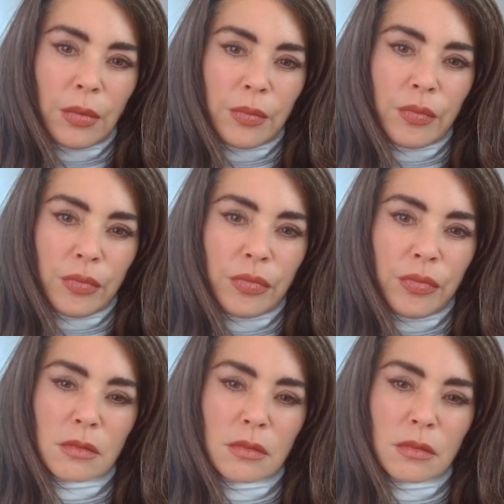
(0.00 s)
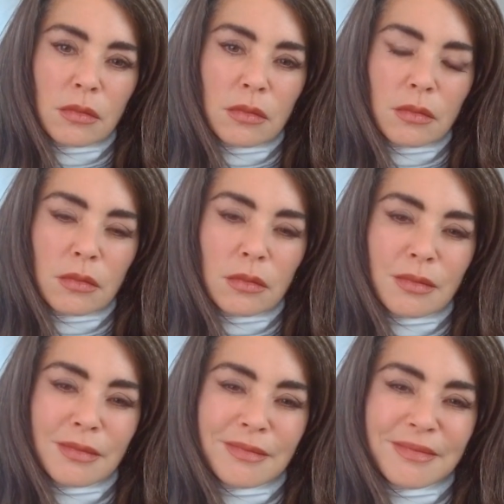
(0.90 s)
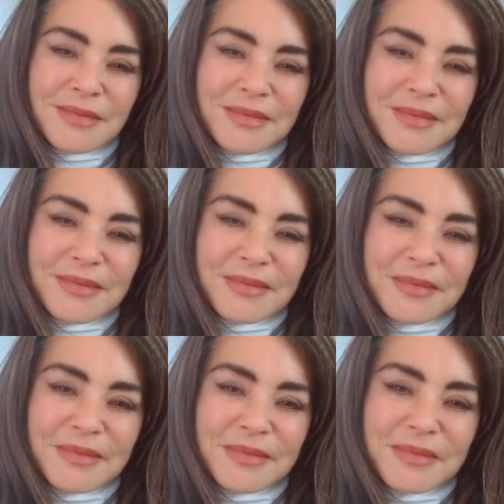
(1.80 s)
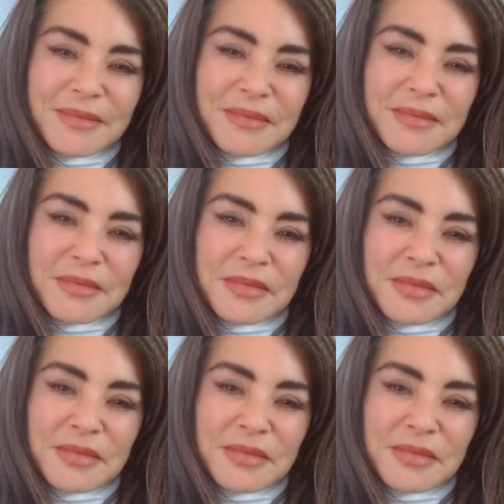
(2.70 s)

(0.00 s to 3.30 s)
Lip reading: This person isn't speaking.